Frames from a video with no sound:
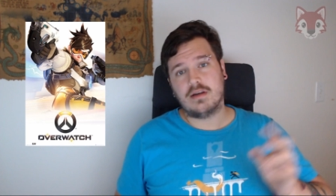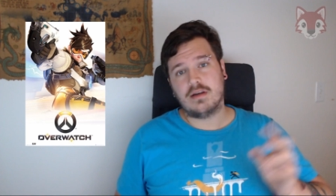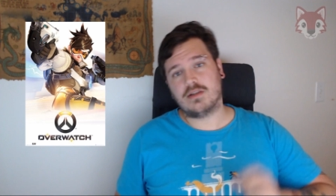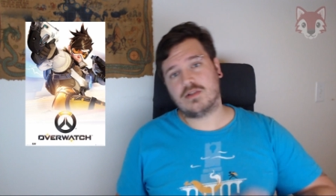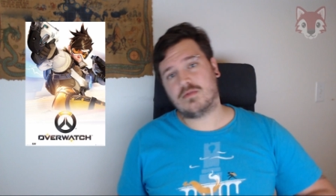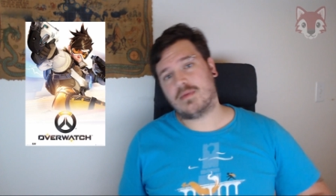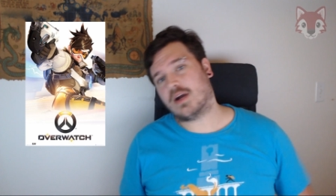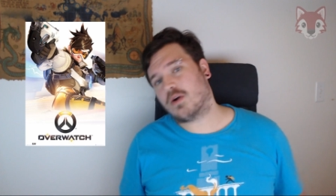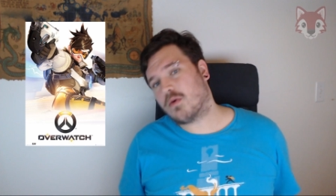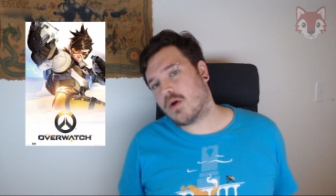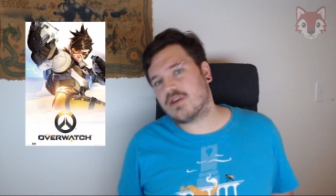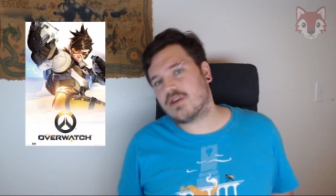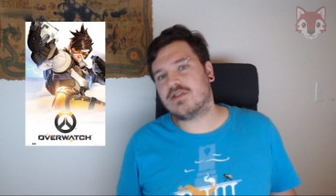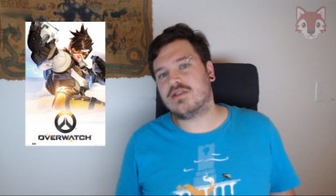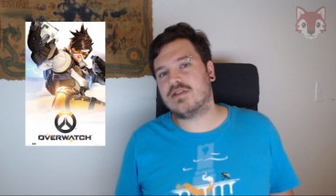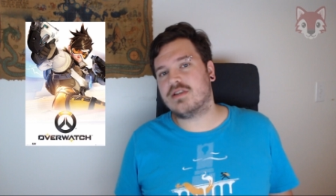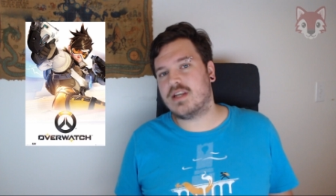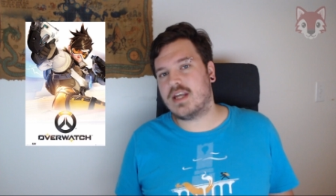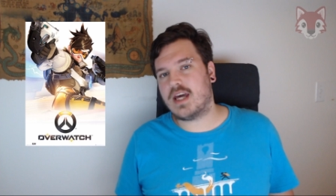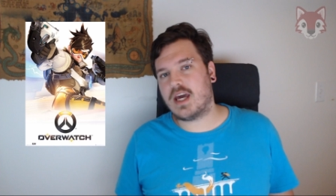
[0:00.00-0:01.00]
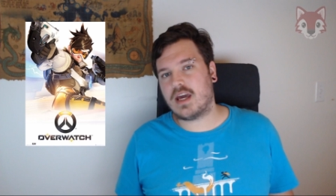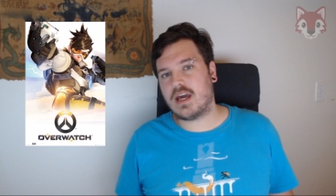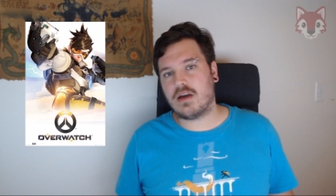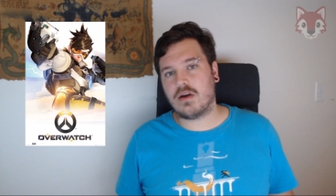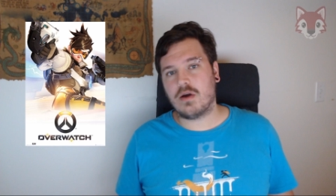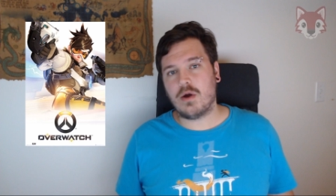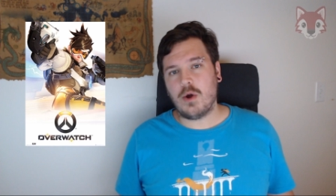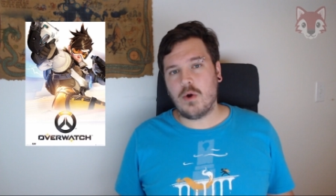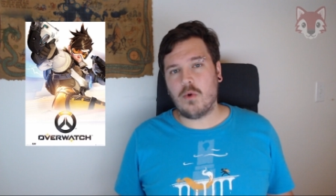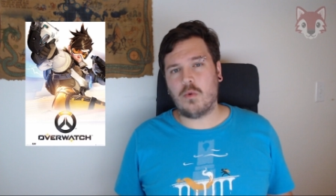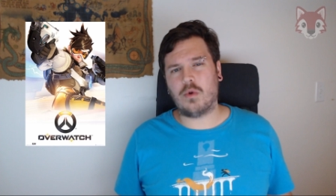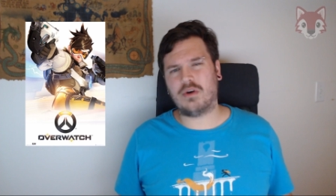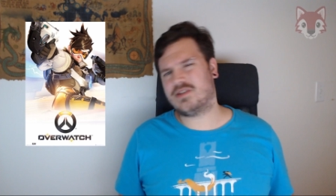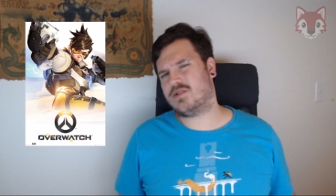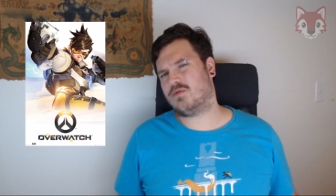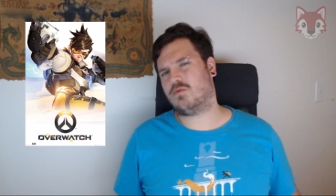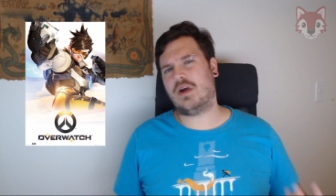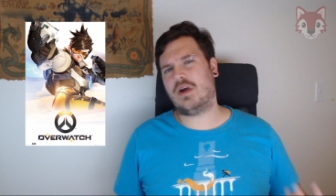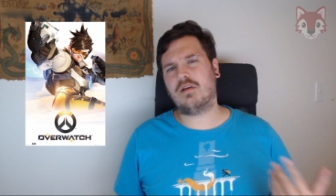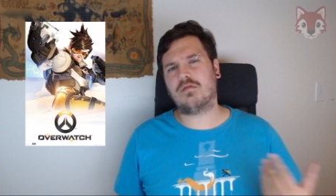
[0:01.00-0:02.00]
So my question today, where does
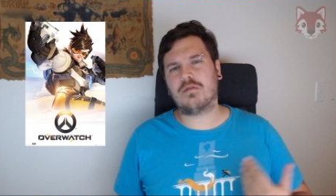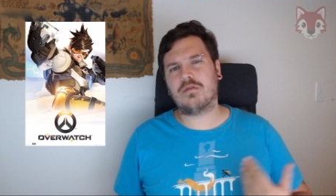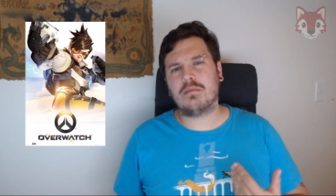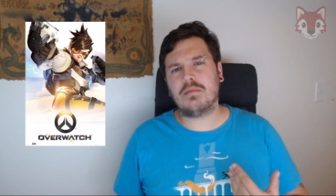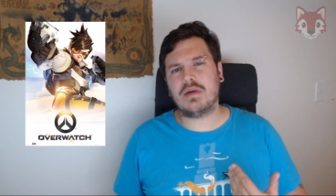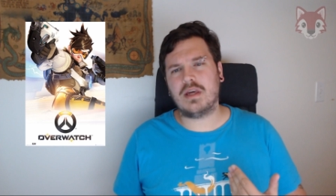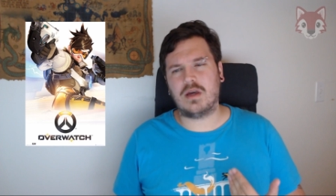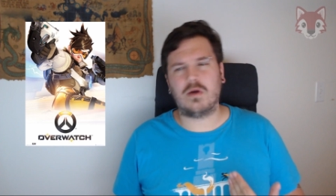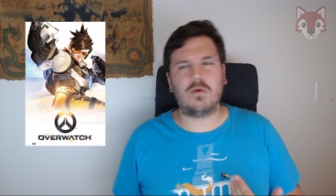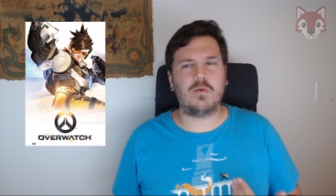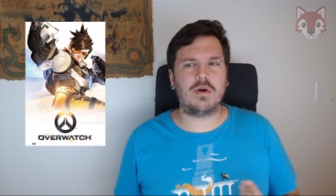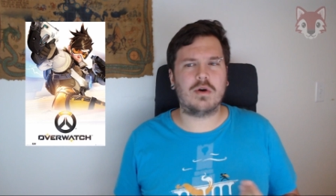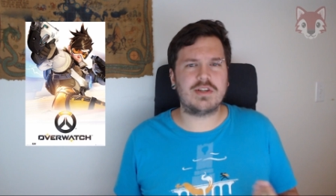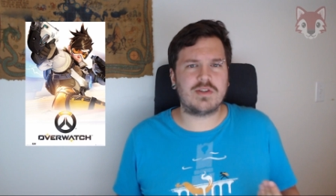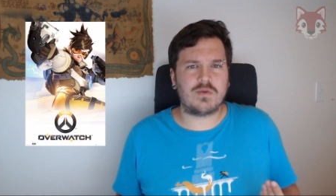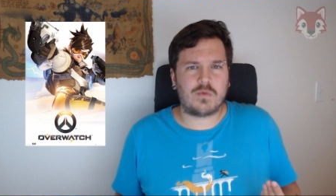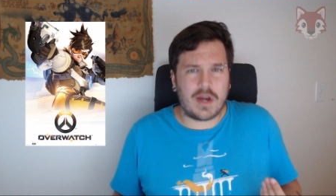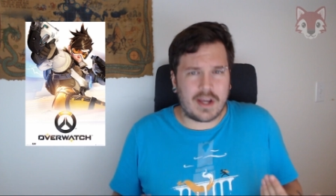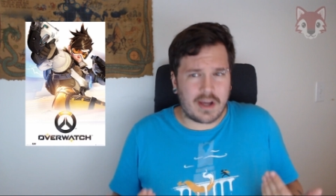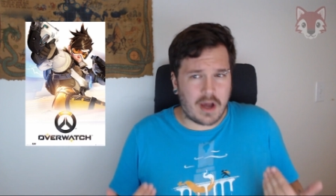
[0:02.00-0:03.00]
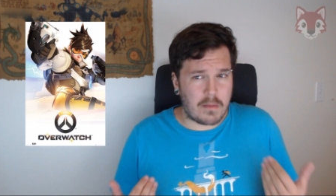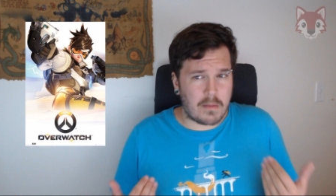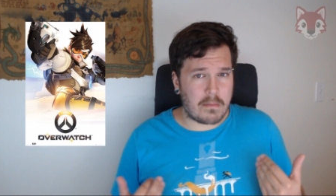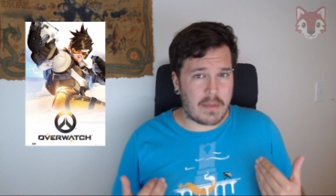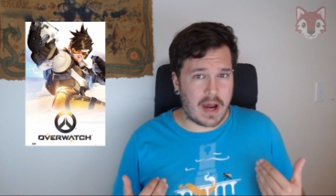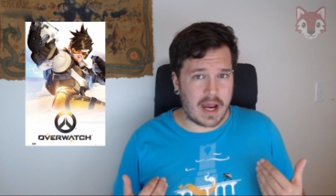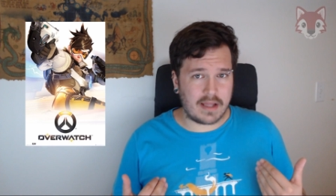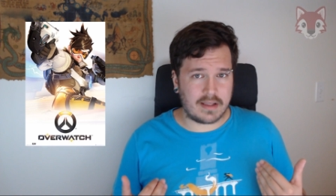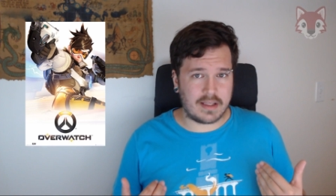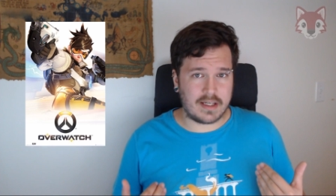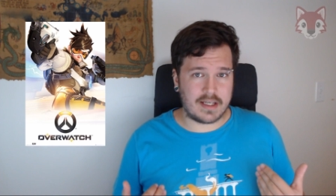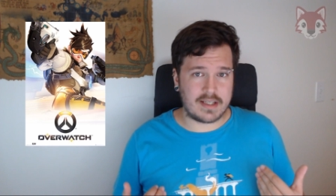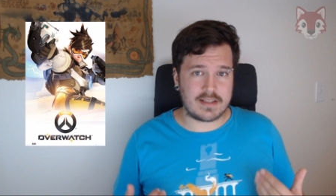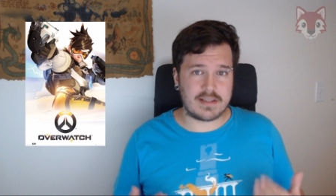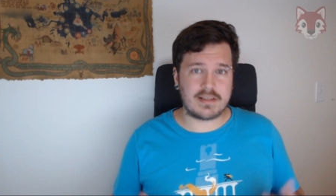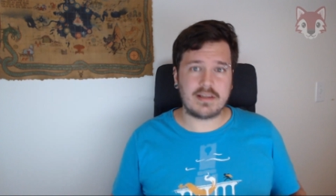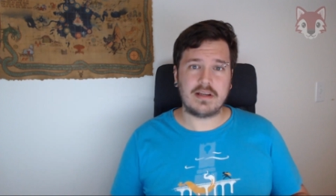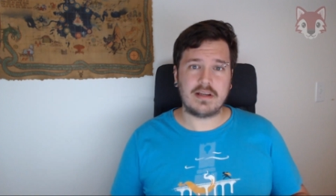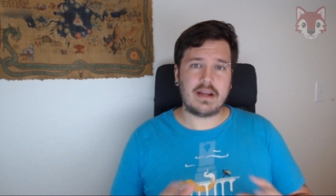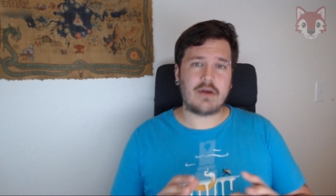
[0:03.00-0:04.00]
it rank for me? Where does it rank on my
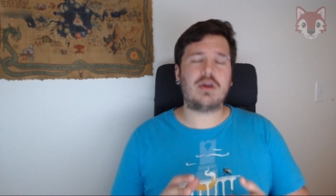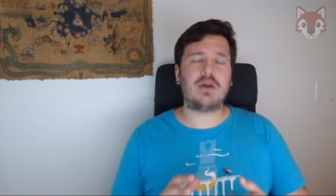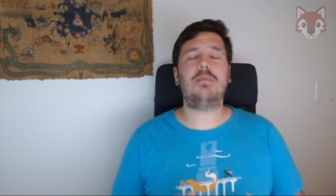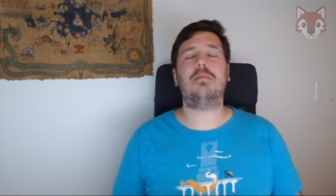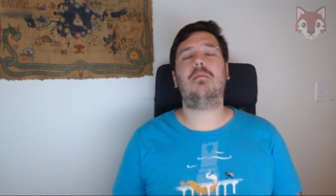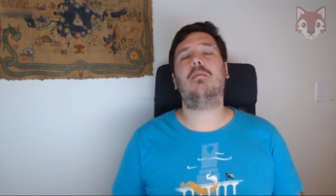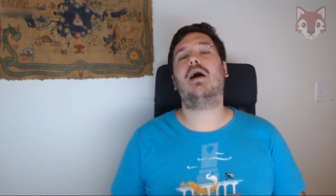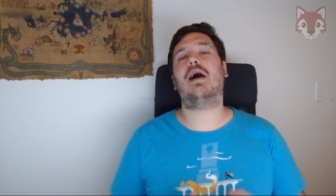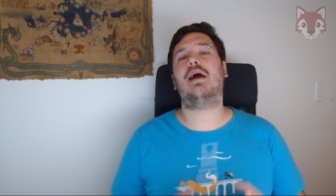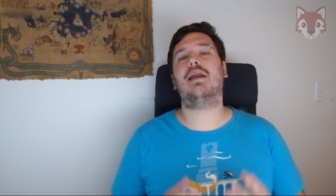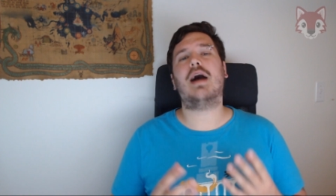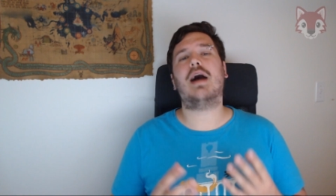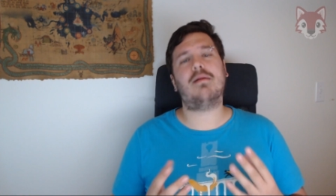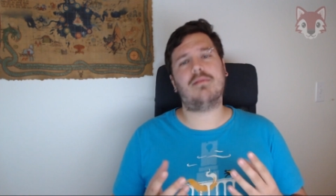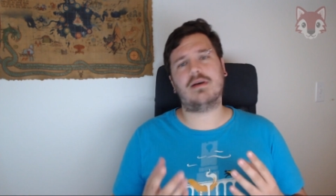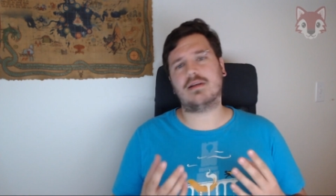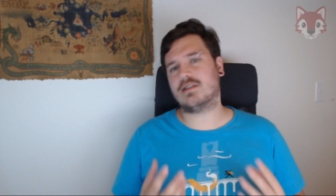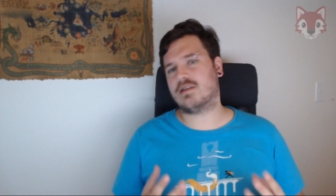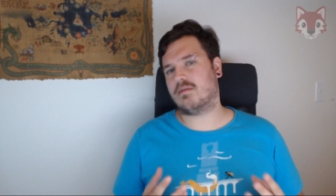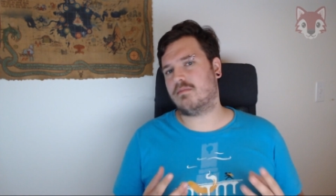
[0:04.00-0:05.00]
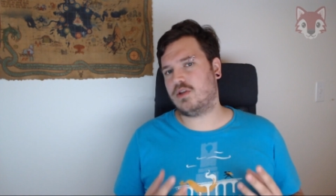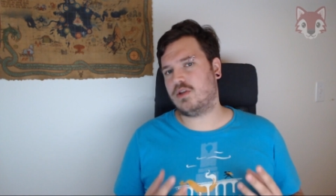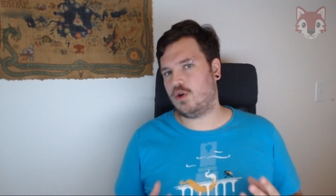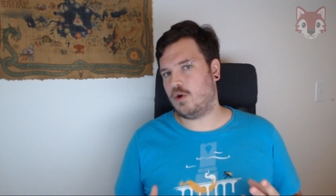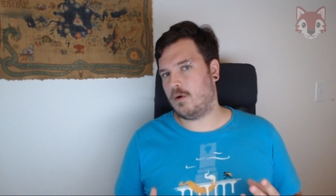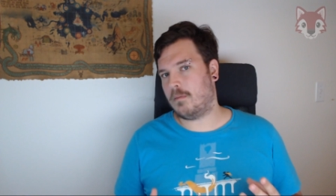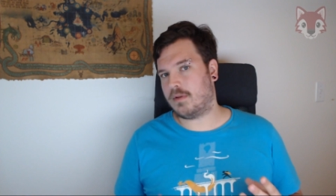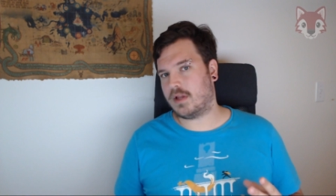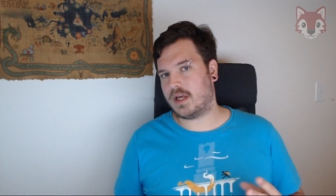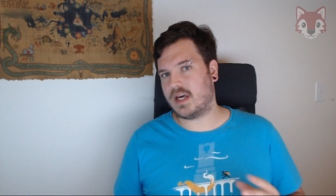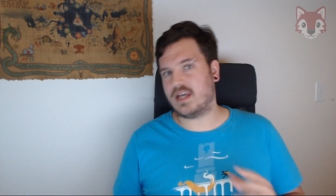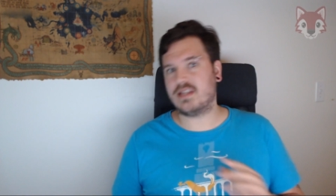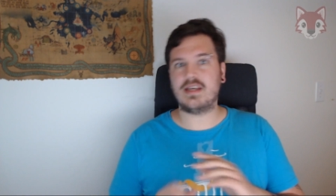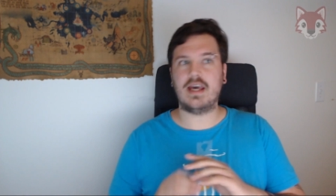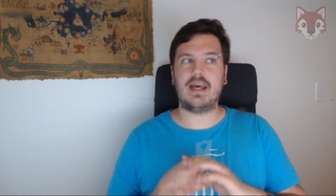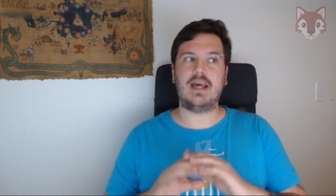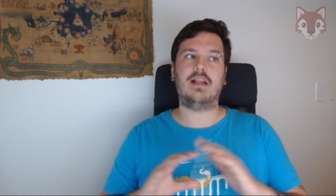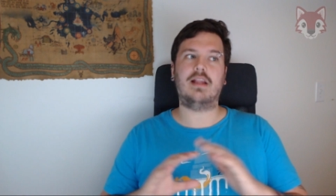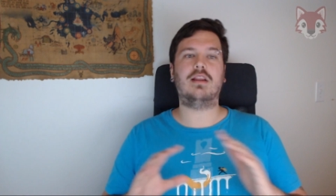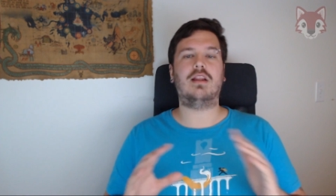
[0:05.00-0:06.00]
list? Now keep in mind, I'm not somebody who plays
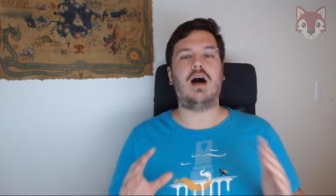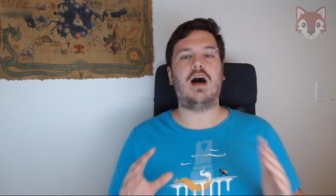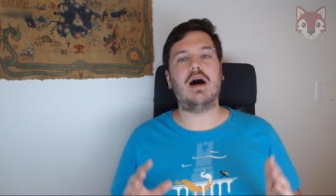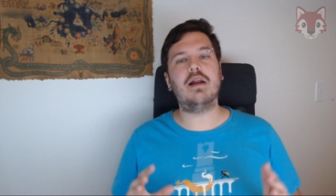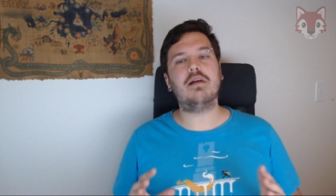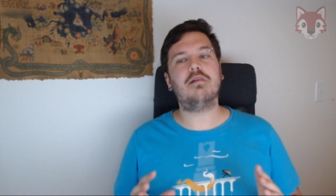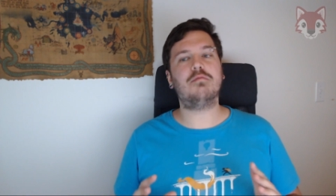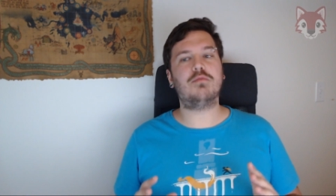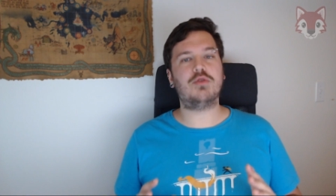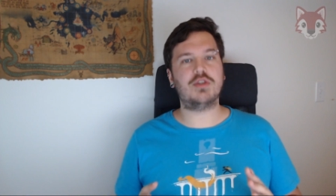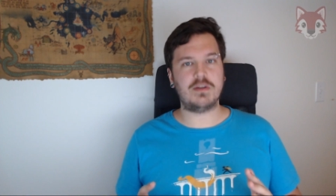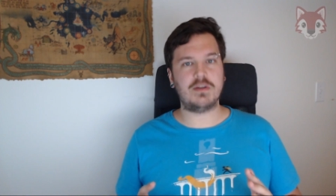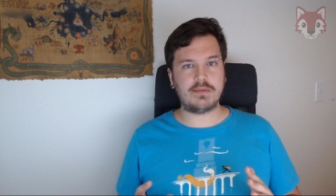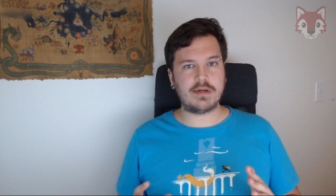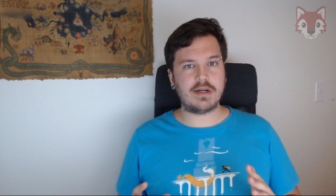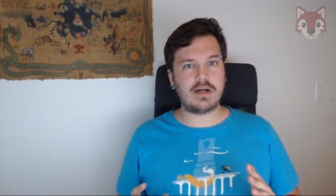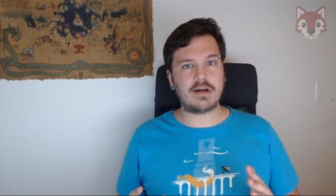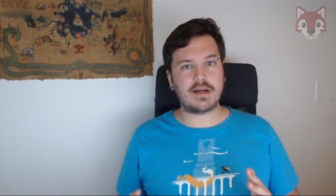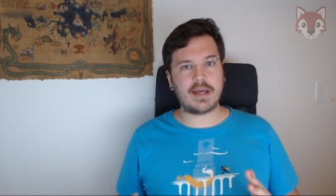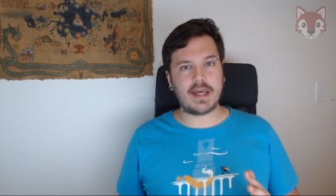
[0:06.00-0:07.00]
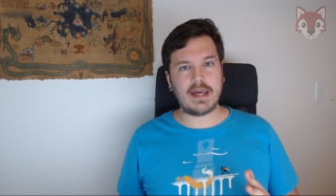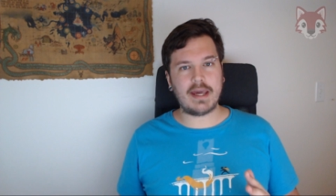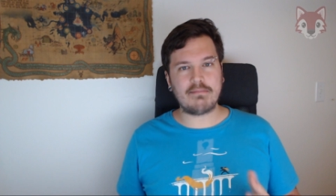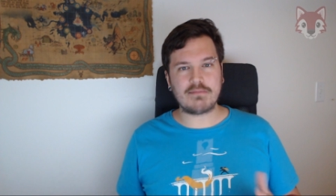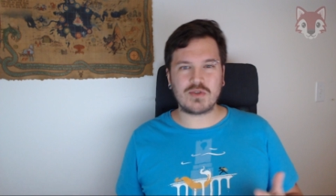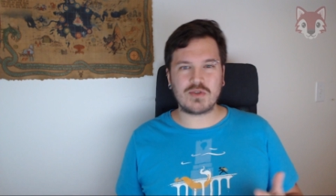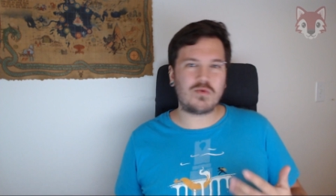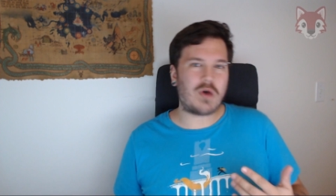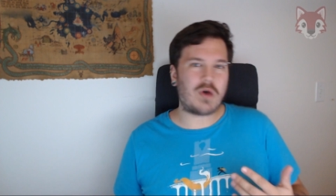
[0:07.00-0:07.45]
a lot of multiplayer games.